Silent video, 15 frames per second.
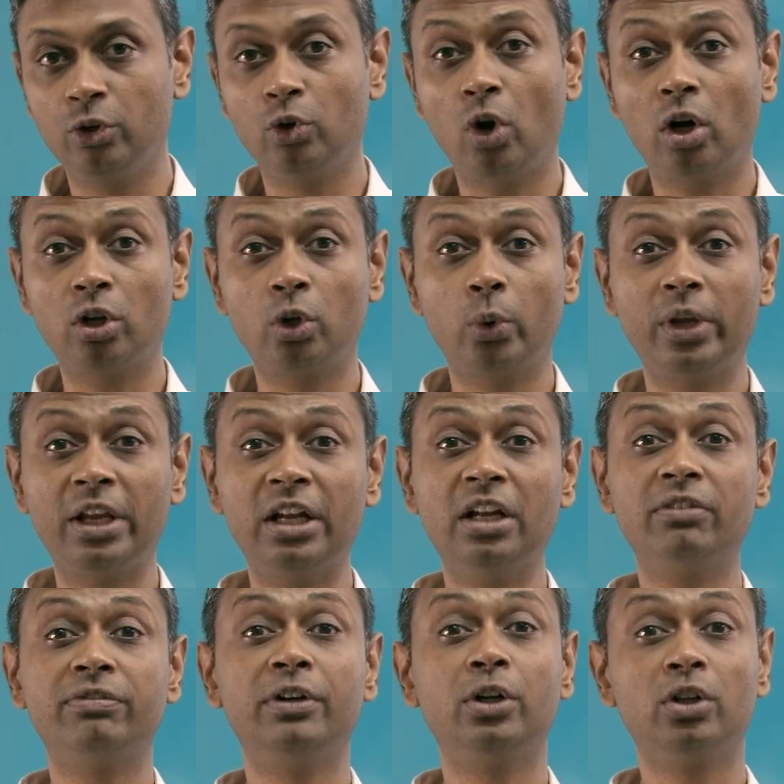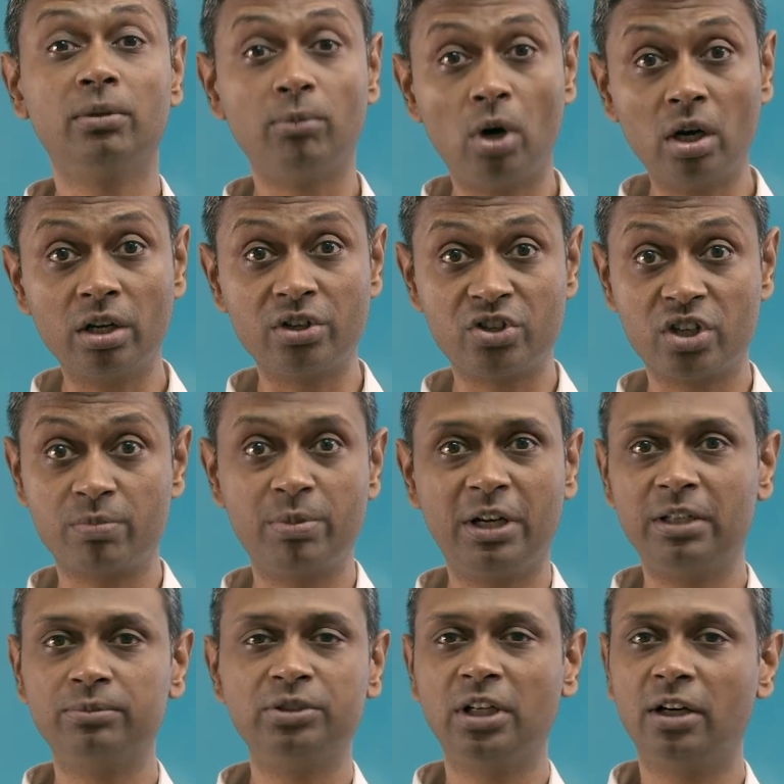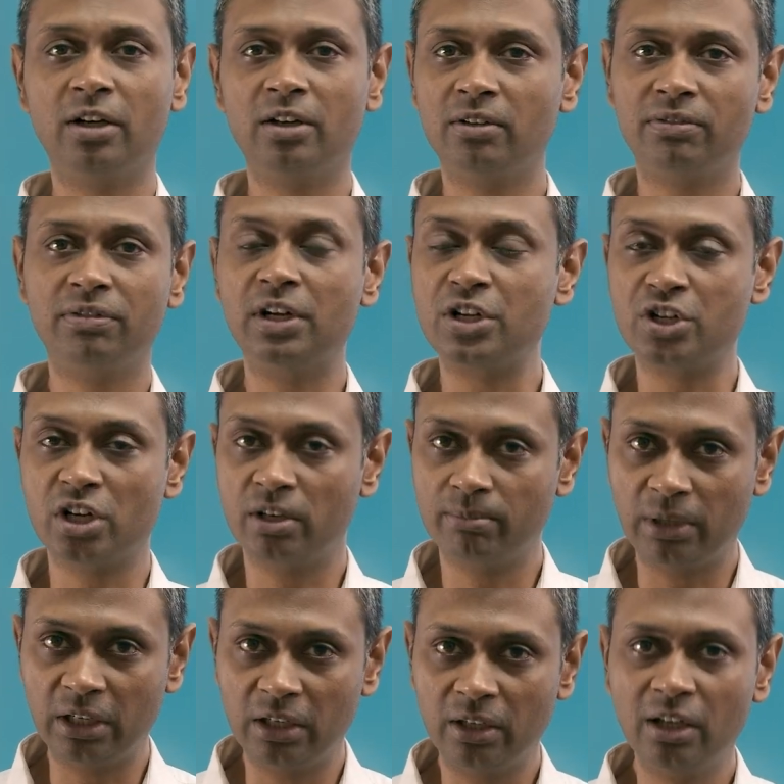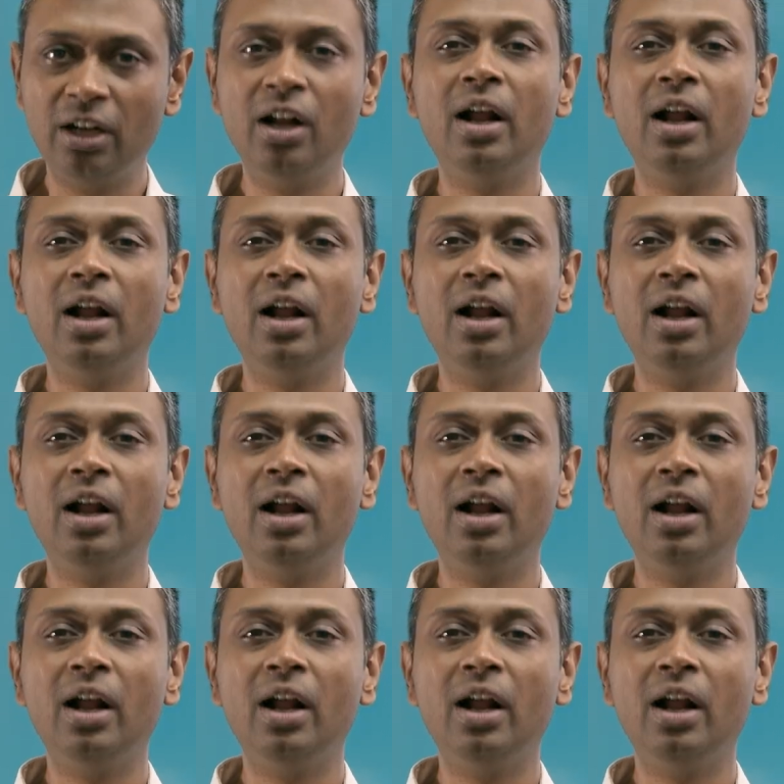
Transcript: You're not throwing enough into the mock, it just becomes a fudge, a muddle.